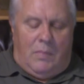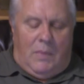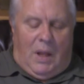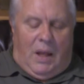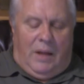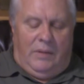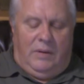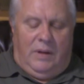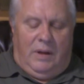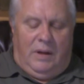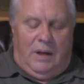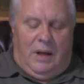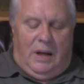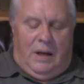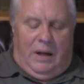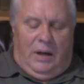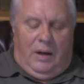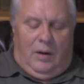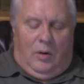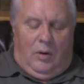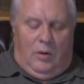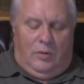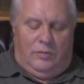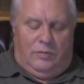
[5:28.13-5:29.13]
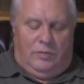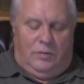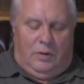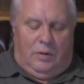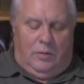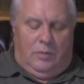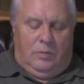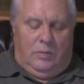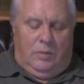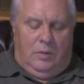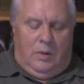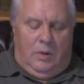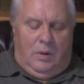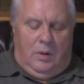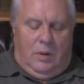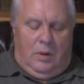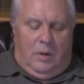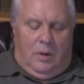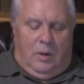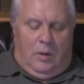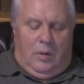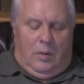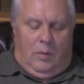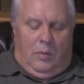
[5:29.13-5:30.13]
And then I also
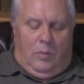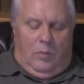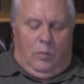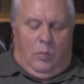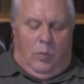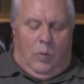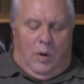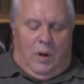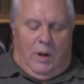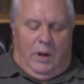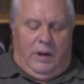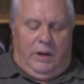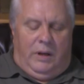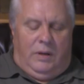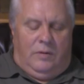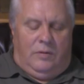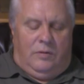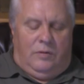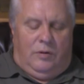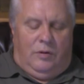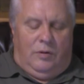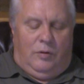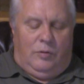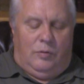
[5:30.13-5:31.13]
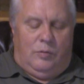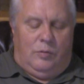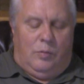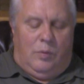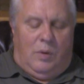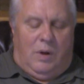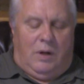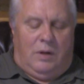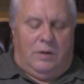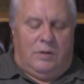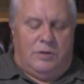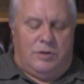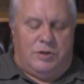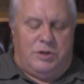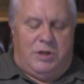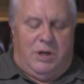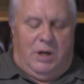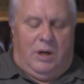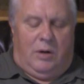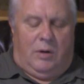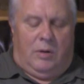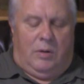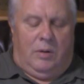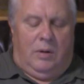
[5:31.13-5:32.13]
wanted to
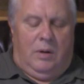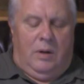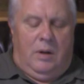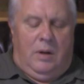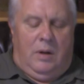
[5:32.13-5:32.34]
share,